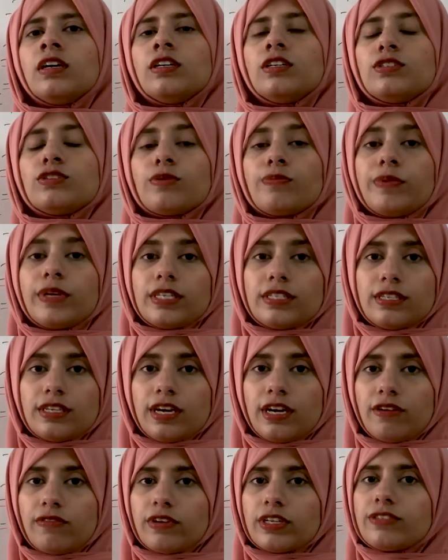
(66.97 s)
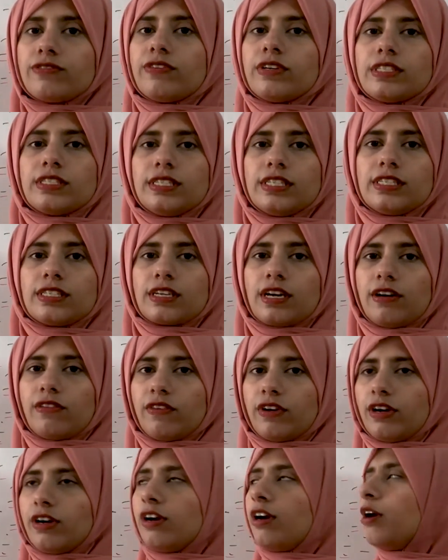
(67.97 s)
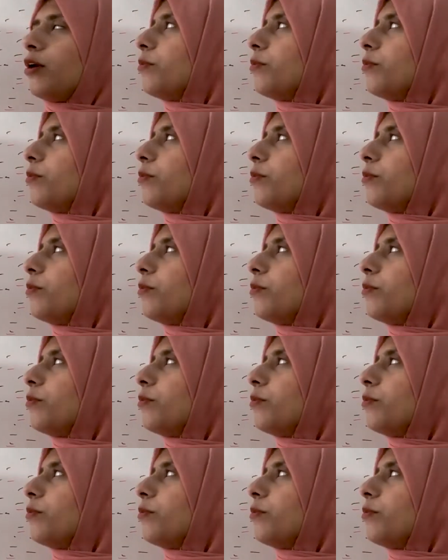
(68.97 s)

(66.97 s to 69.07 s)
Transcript: So PCR was first discovered